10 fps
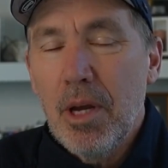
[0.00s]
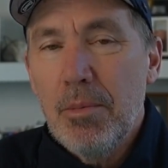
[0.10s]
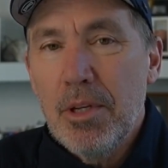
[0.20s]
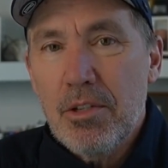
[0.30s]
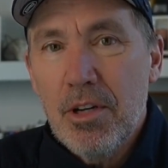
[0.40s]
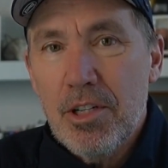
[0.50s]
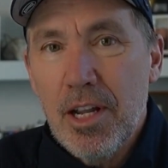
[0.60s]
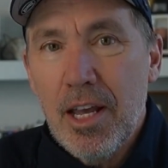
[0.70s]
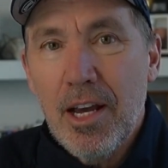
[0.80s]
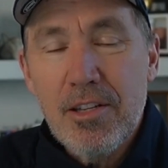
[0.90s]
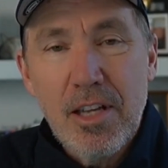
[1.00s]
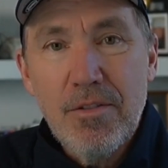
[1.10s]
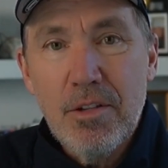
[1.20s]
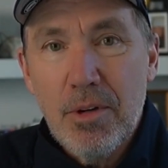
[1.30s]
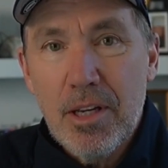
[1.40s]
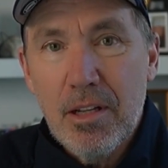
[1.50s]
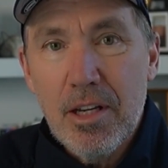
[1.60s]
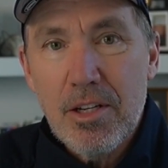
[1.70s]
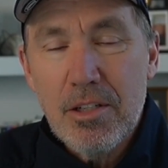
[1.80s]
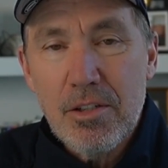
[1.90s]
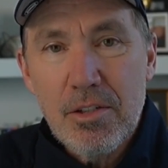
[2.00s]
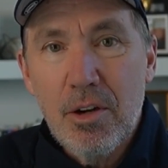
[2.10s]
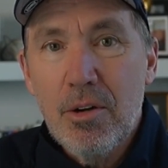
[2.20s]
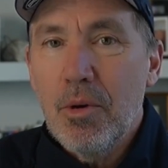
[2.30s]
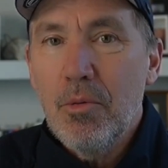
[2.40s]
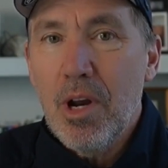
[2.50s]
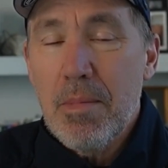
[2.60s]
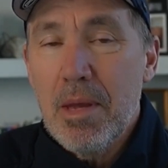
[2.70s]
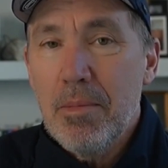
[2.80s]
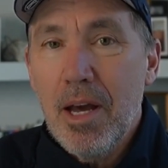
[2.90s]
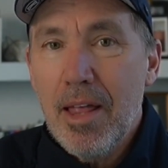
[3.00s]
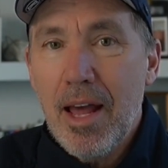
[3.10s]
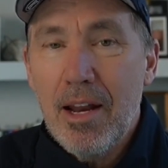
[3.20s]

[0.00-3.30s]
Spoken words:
administration AI safety regulation. So what I mean by that